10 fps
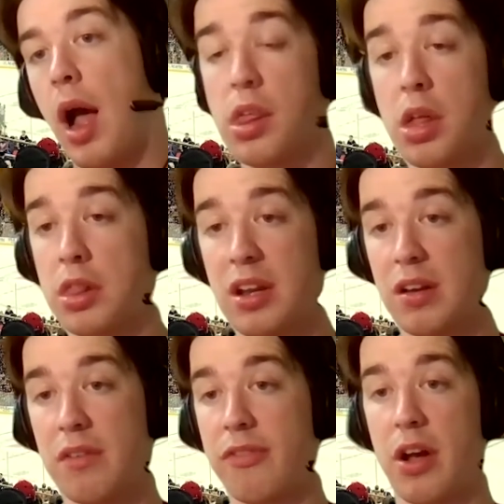I thought they
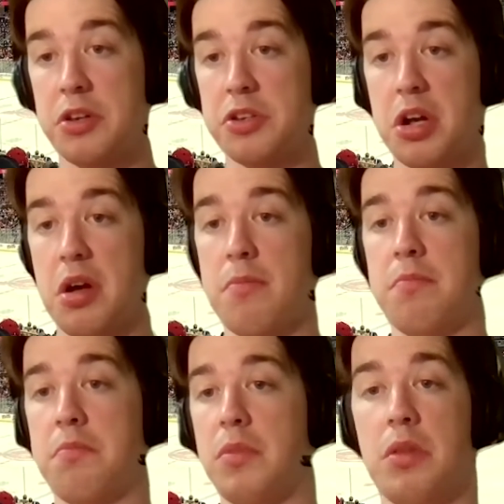did a fine job.
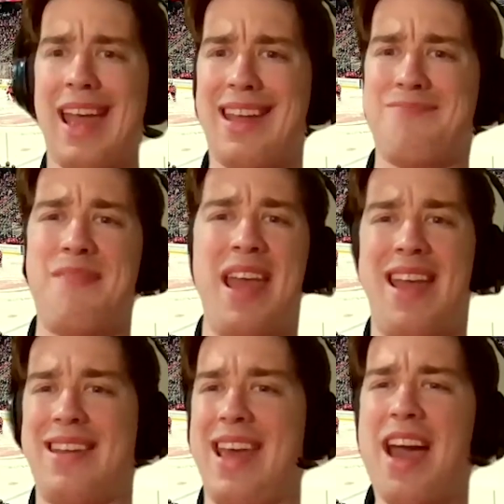And
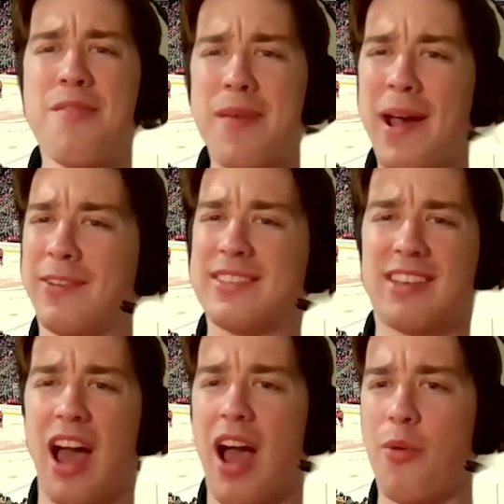man, how about
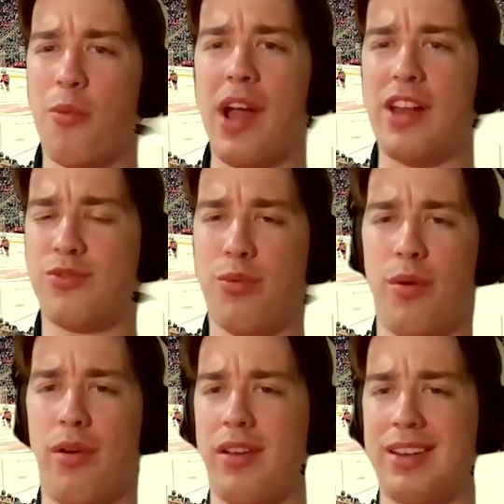Scott
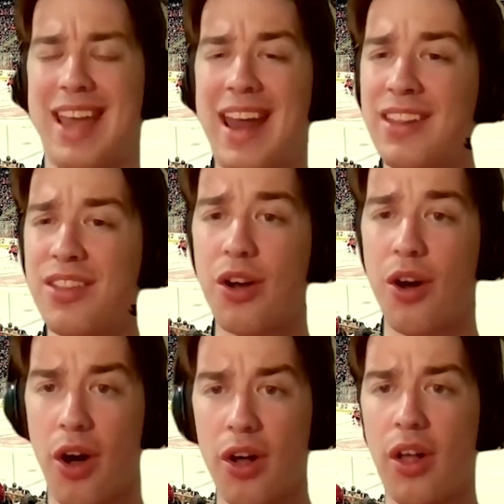Wedgwood getting the
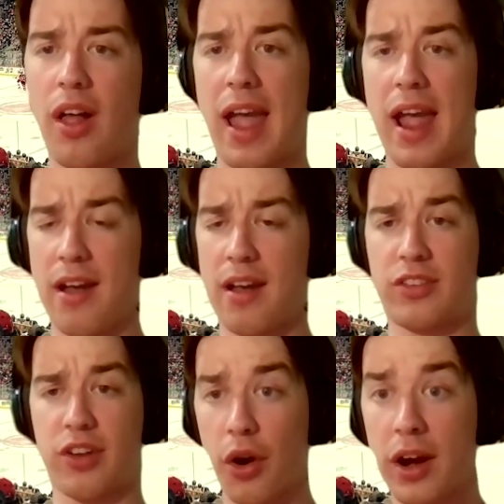call
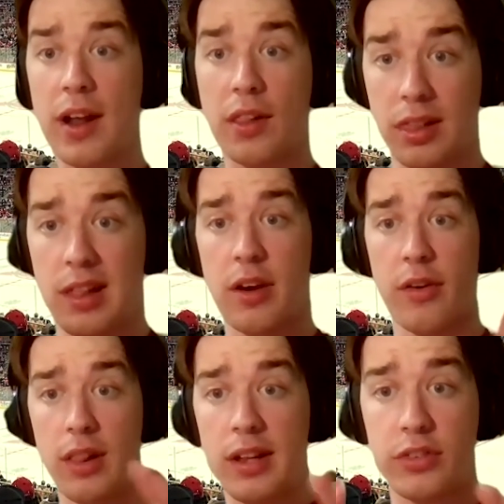
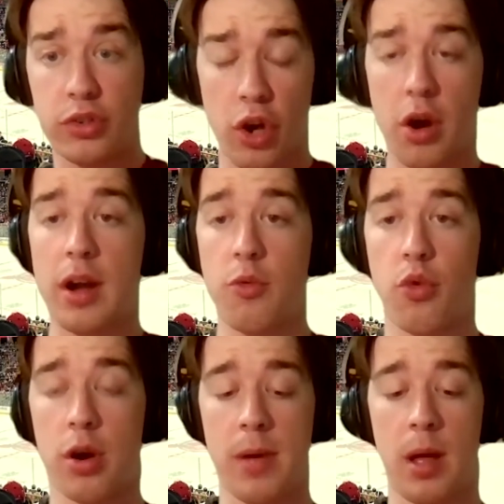literally during
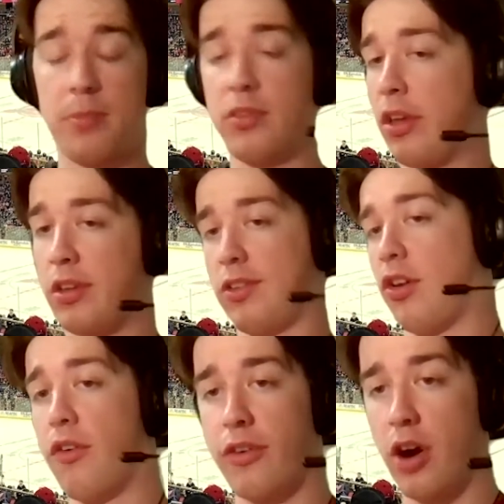warm-ups?
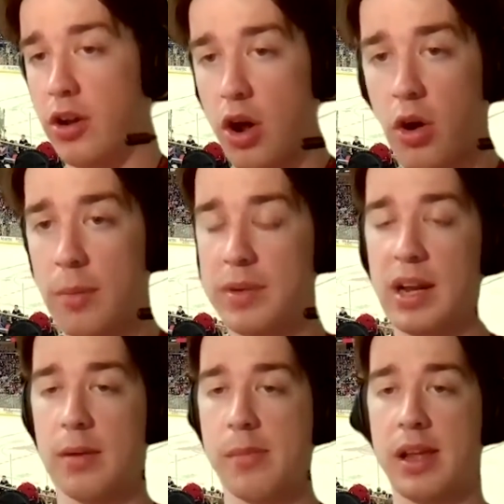So far, no
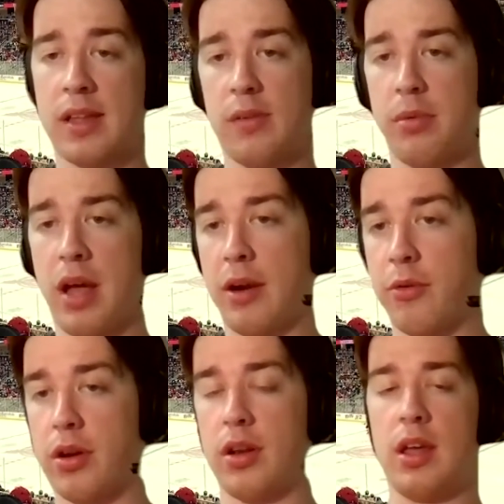update on Mackenzie
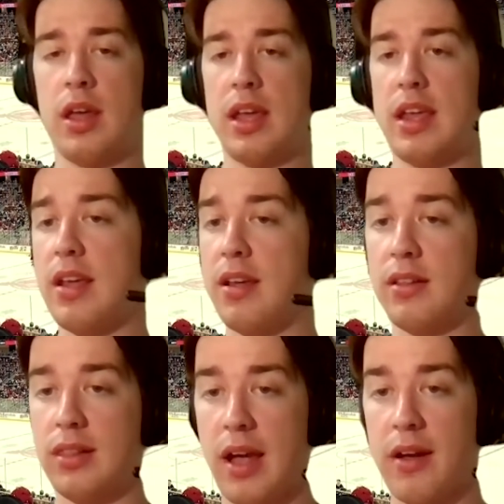Blackwood.
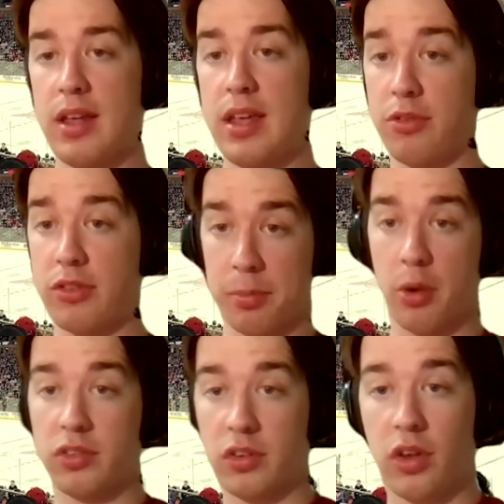He was
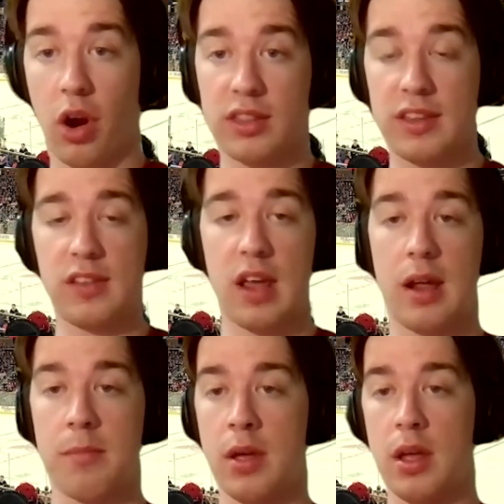supposed to start this
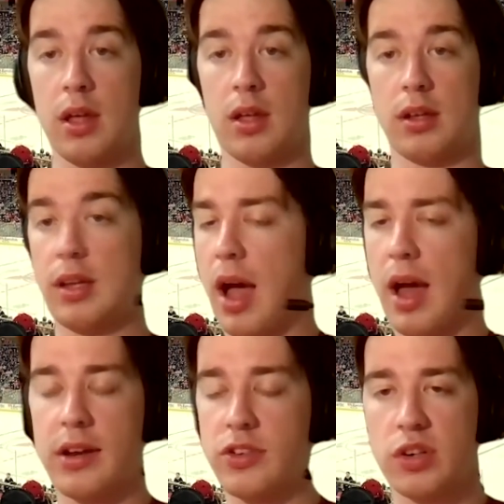game,
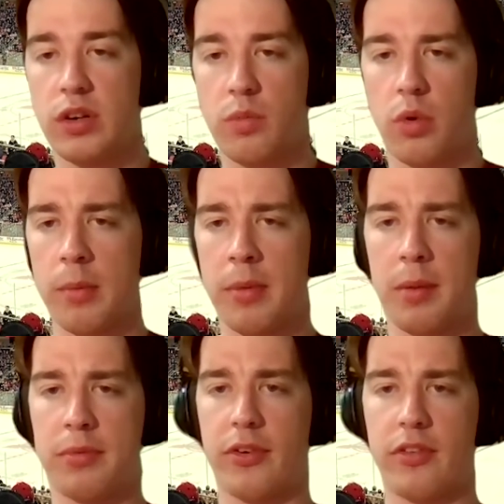got injured in
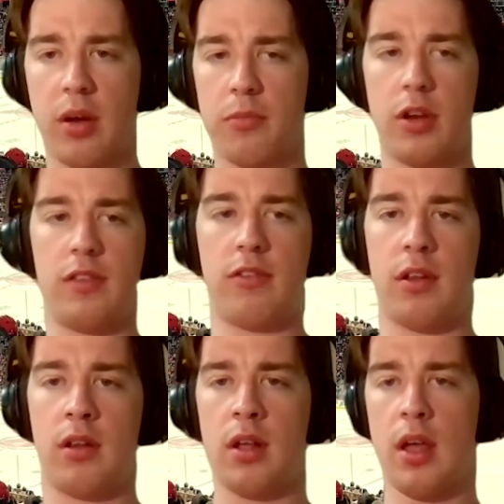warm-ups for some
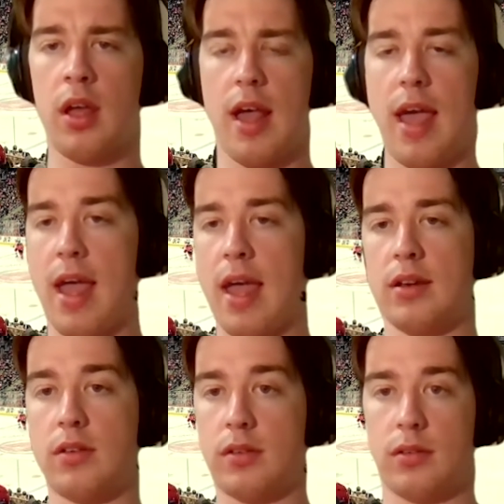reason,
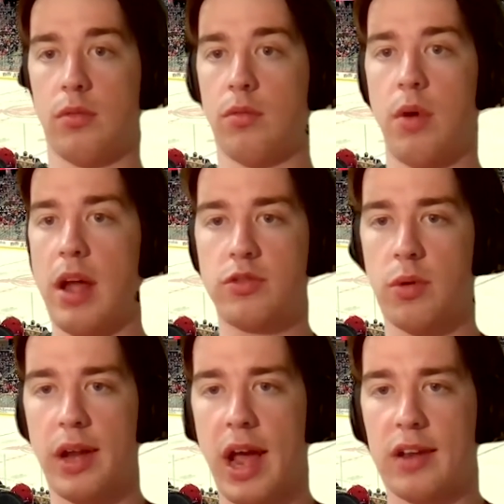and
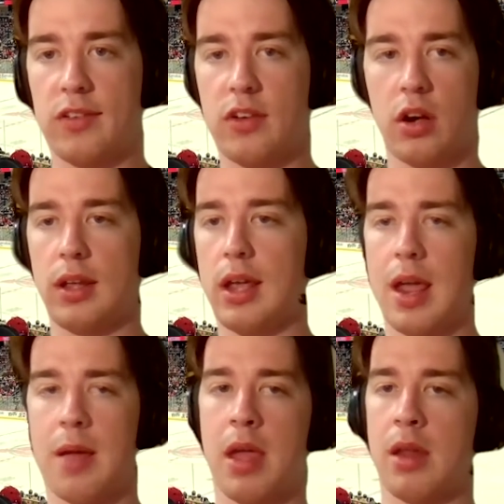Wedgwood had to start the
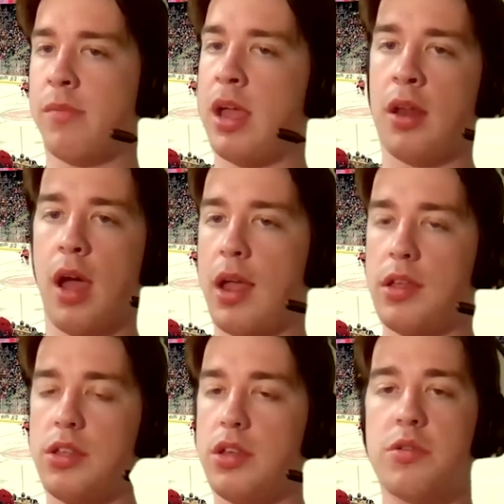game. And man,
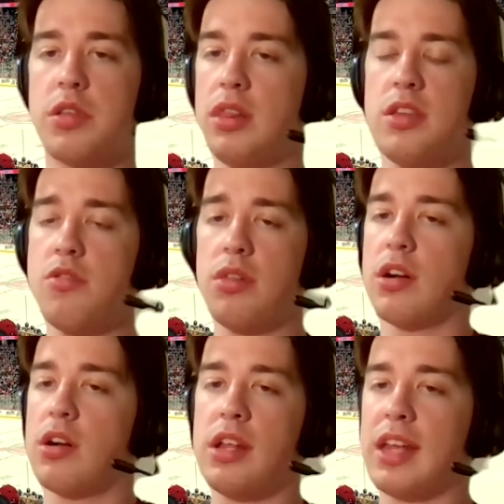you
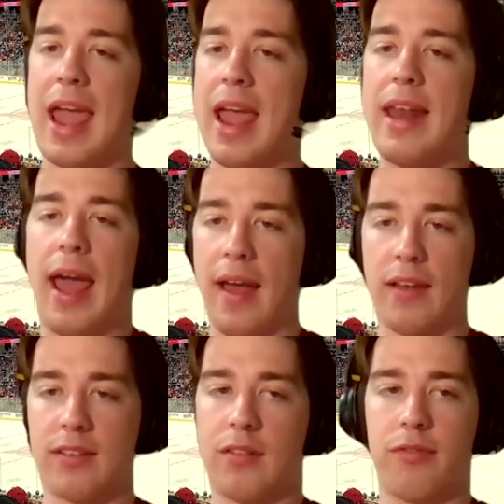literally can't
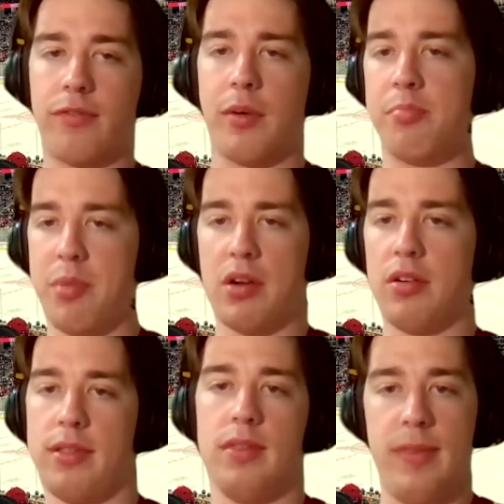ask for
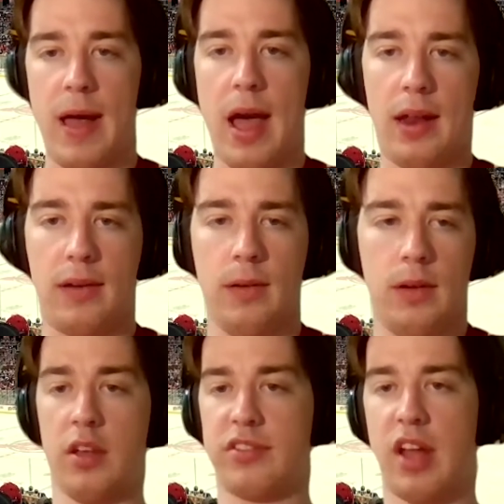better than that.
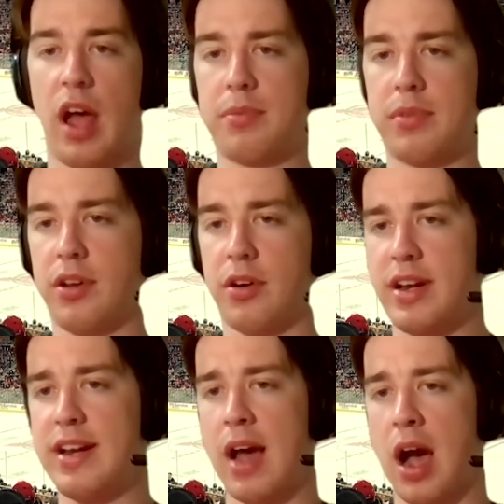Stopped
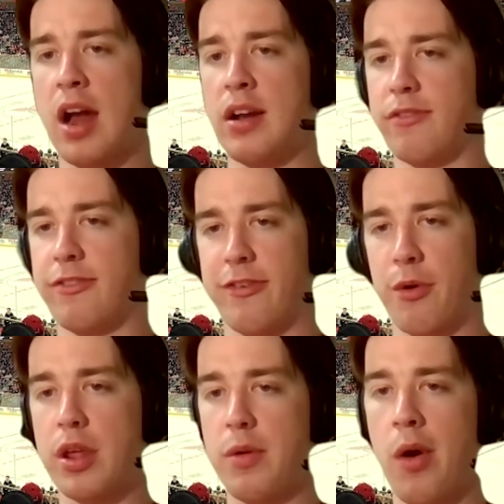39 of
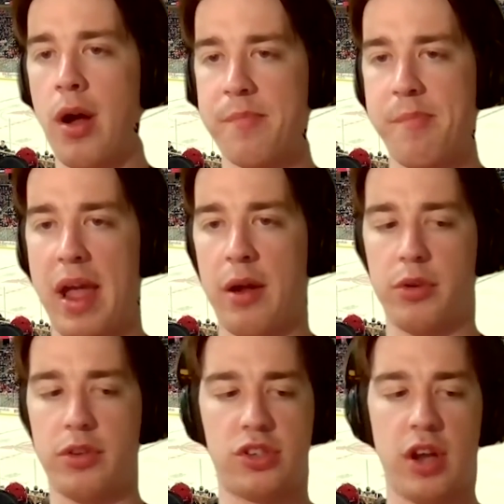41
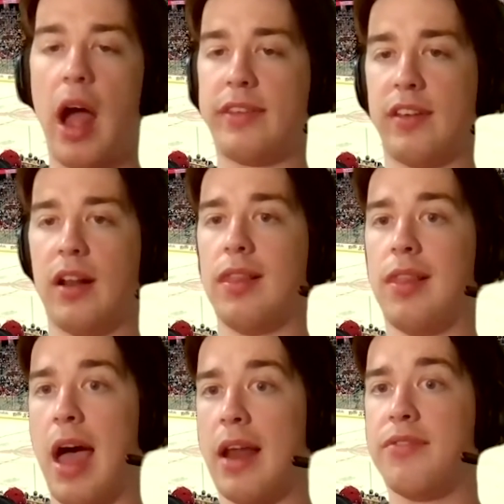Penguin shots, and a
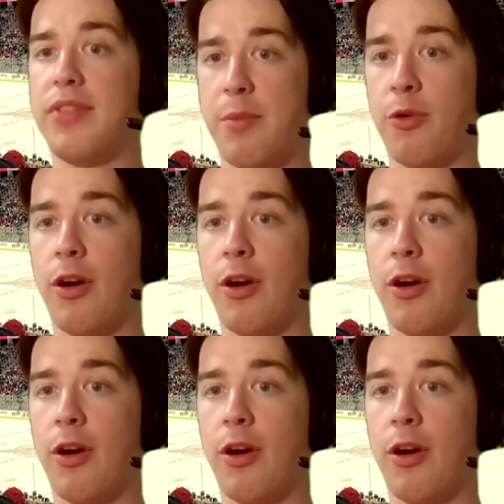lot of them